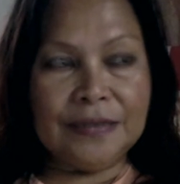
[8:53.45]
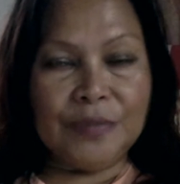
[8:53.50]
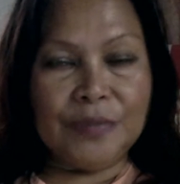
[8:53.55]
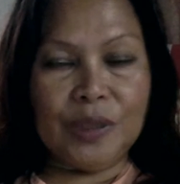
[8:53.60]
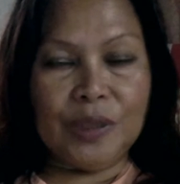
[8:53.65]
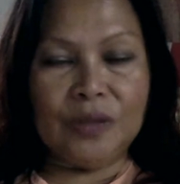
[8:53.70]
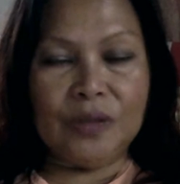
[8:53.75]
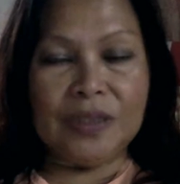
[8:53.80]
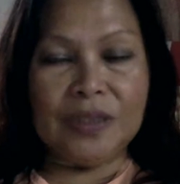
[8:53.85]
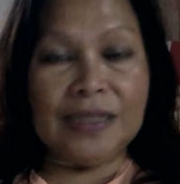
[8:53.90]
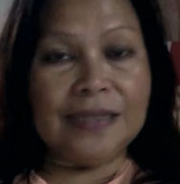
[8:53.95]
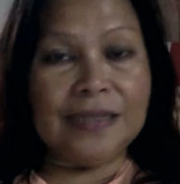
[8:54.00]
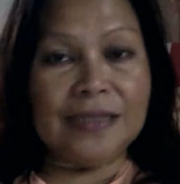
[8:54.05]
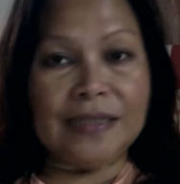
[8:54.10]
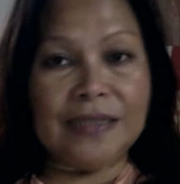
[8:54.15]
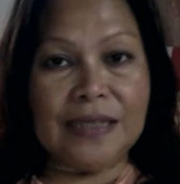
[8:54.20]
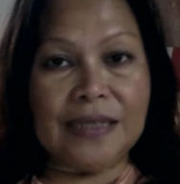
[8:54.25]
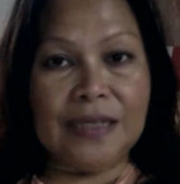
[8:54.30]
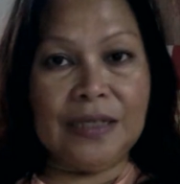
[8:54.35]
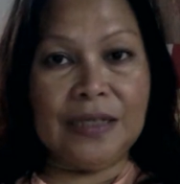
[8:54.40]
because
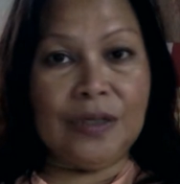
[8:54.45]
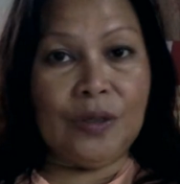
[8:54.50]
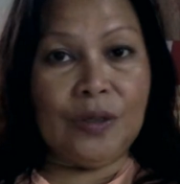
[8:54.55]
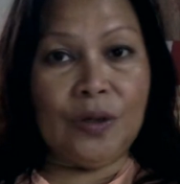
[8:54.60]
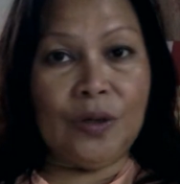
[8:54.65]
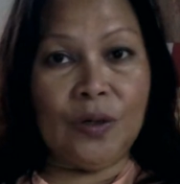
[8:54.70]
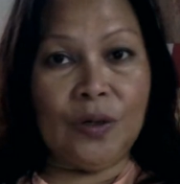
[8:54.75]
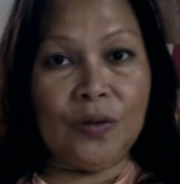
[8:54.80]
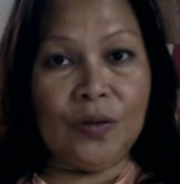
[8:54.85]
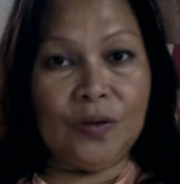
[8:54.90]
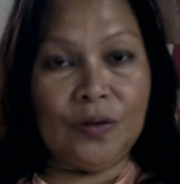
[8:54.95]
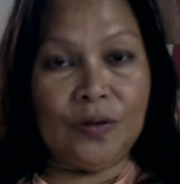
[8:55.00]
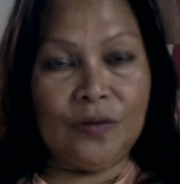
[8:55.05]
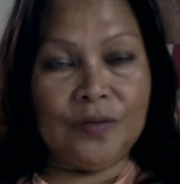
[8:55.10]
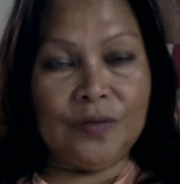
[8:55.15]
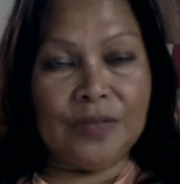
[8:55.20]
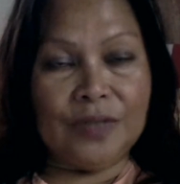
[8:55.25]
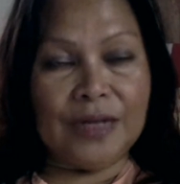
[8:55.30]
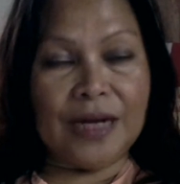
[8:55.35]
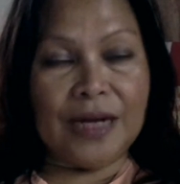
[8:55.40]
it's in the north
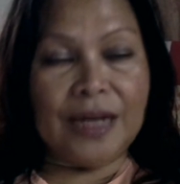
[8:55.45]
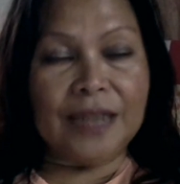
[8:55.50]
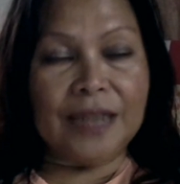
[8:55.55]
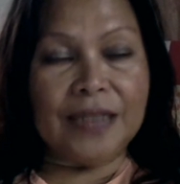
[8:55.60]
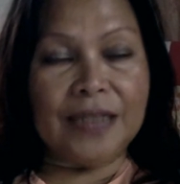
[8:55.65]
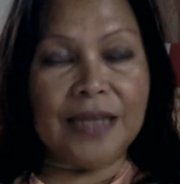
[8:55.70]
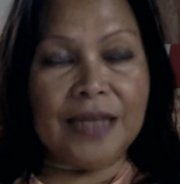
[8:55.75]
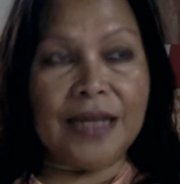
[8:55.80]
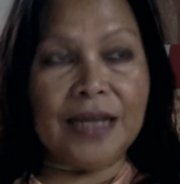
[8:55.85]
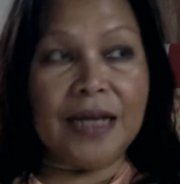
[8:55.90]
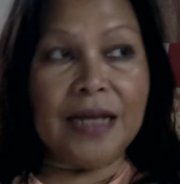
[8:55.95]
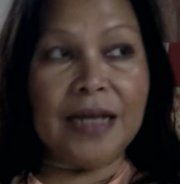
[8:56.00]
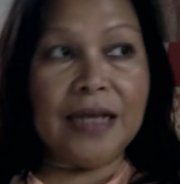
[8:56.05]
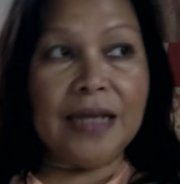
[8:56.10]
of Jakarta.